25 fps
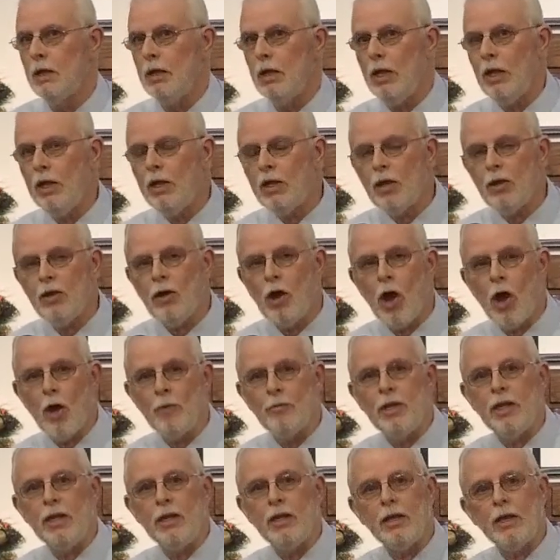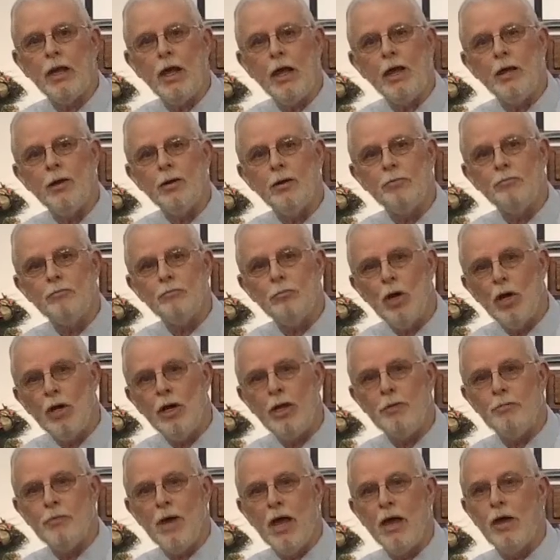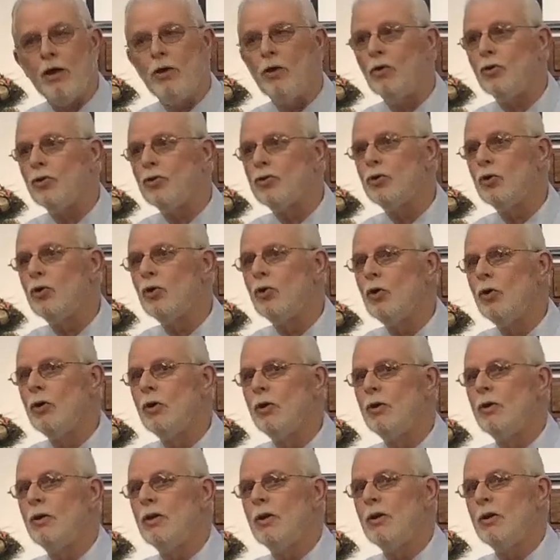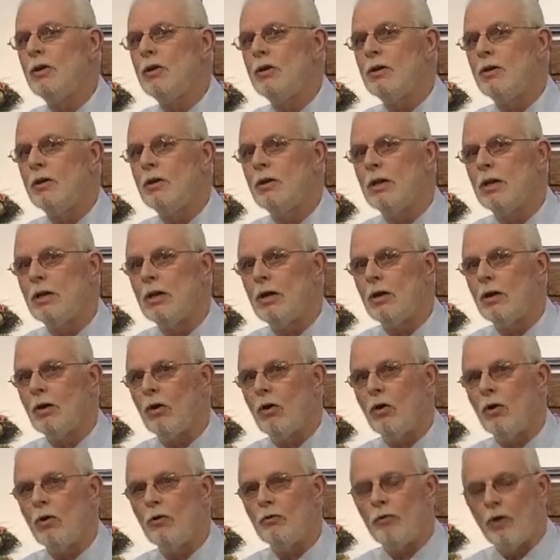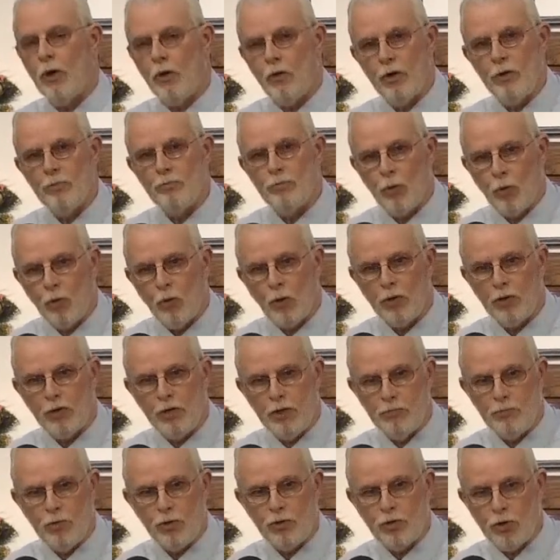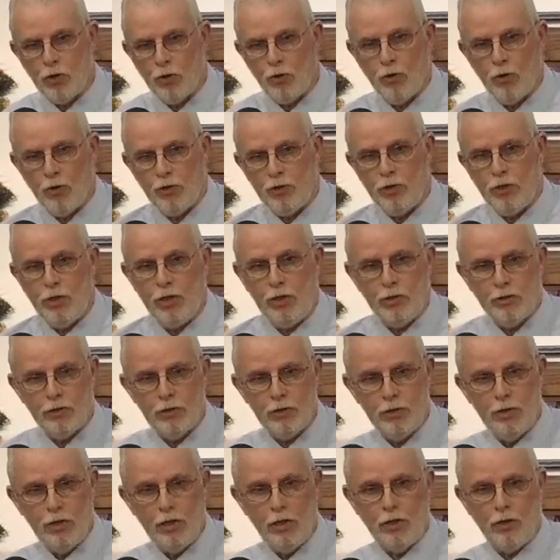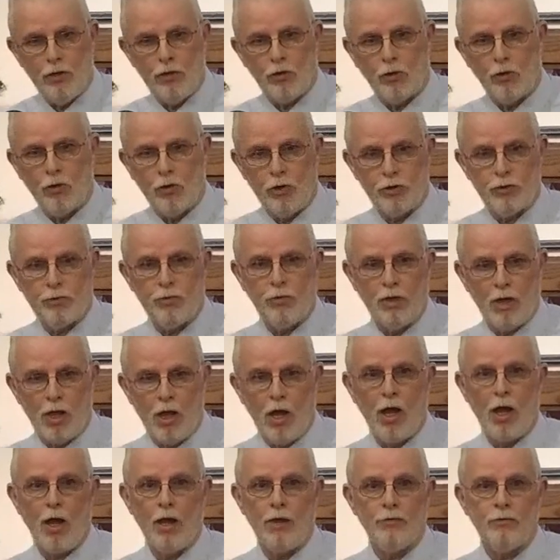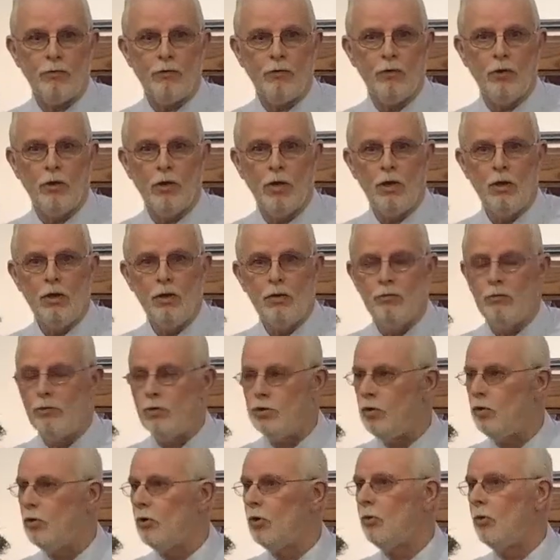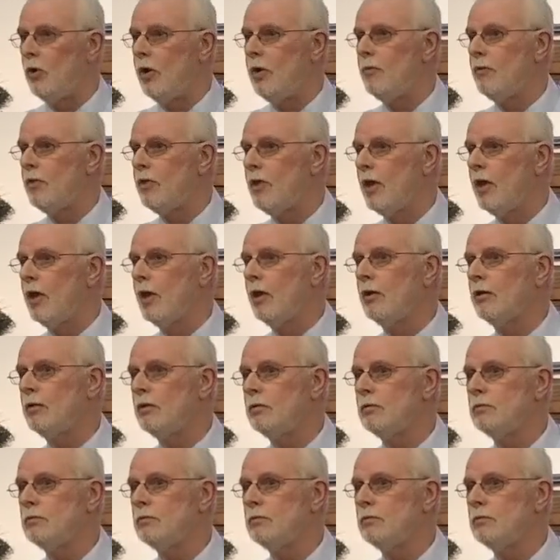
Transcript: economic and money matters are very important in maturity in a Christian life. Would you agree with that?